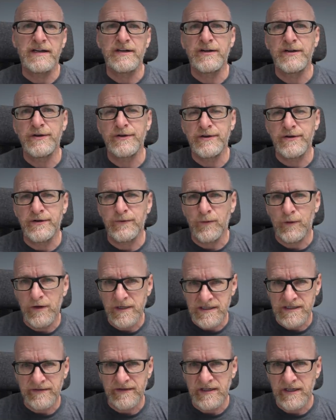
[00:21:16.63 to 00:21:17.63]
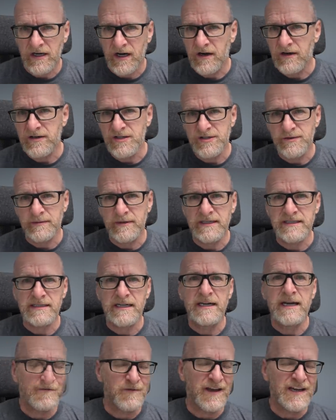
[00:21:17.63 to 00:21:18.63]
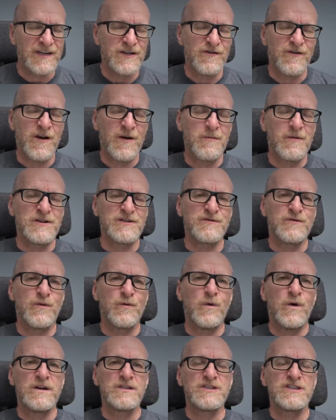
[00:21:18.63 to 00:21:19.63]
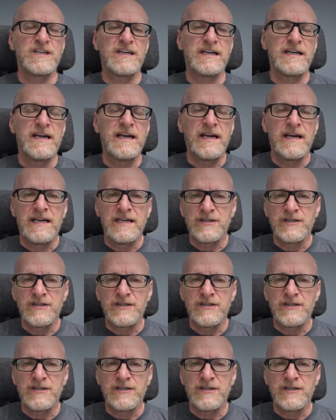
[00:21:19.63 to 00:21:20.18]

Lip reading: hear your words of encouragement. Thank you very much for watching.